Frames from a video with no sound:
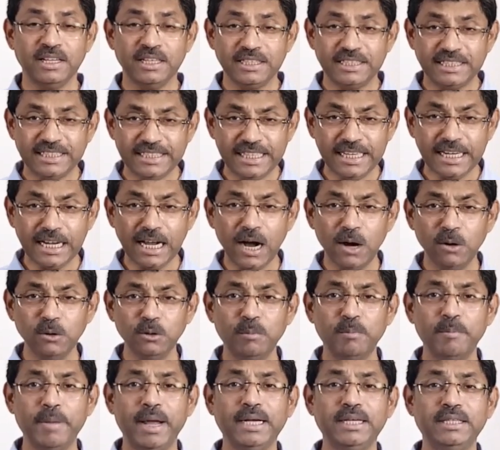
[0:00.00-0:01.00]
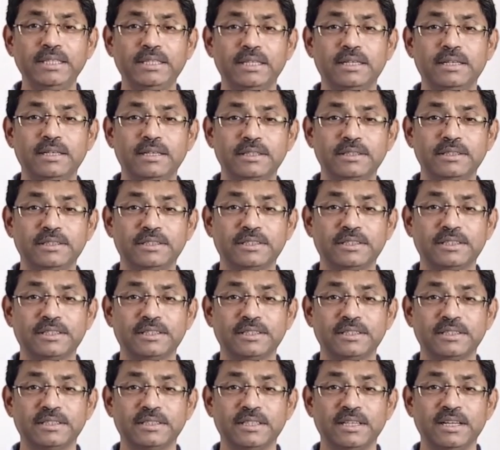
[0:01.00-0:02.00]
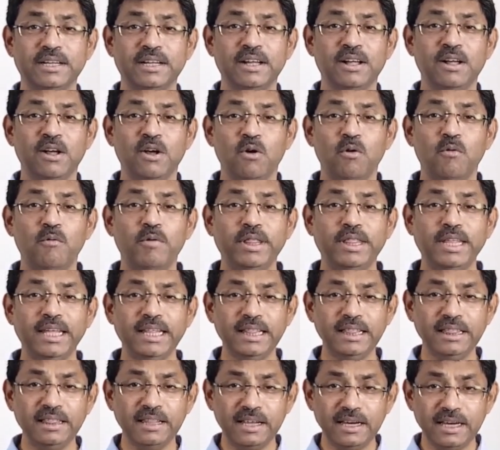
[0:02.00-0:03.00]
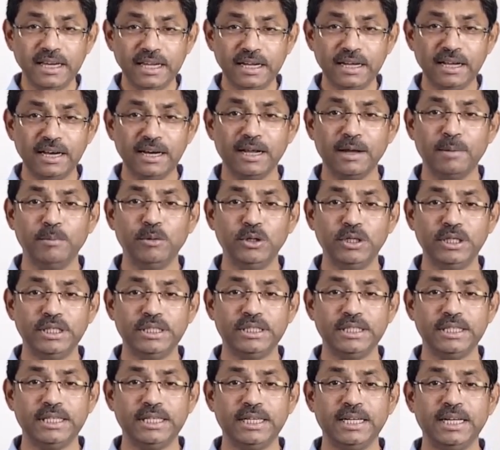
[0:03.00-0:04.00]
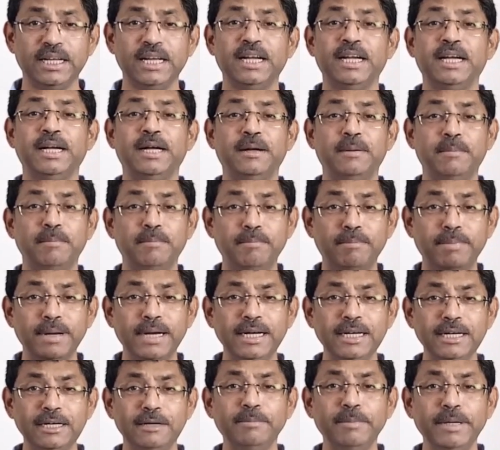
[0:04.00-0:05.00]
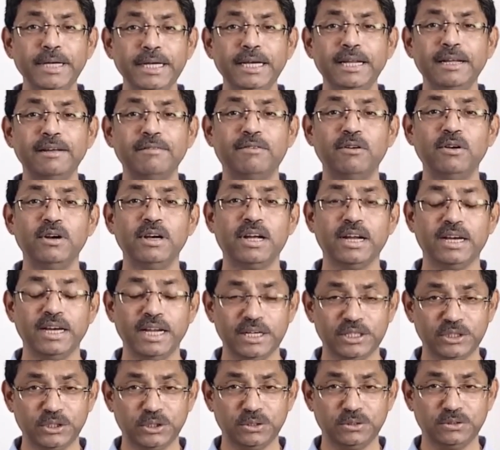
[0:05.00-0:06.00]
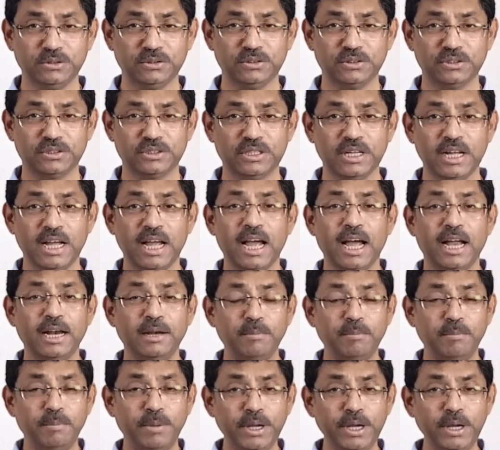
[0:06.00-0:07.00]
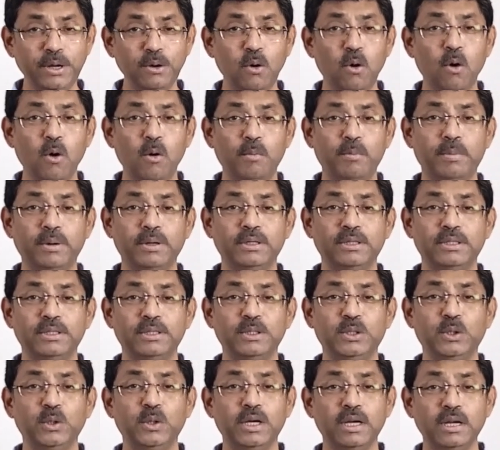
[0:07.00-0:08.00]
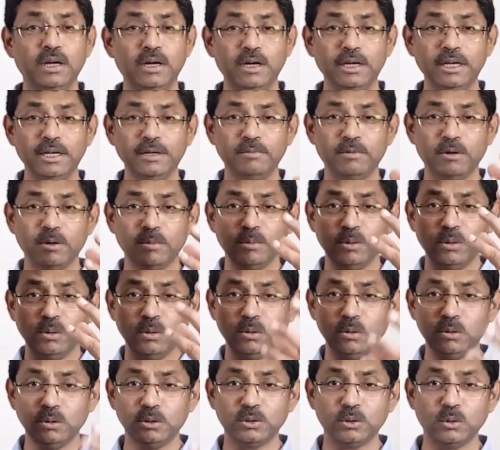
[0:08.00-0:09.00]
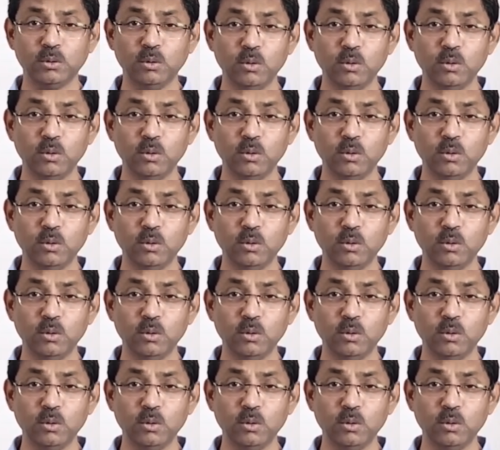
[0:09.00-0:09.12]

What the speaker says: Seek out mentors within the legal community. Build meaningful connections and be open to learning from those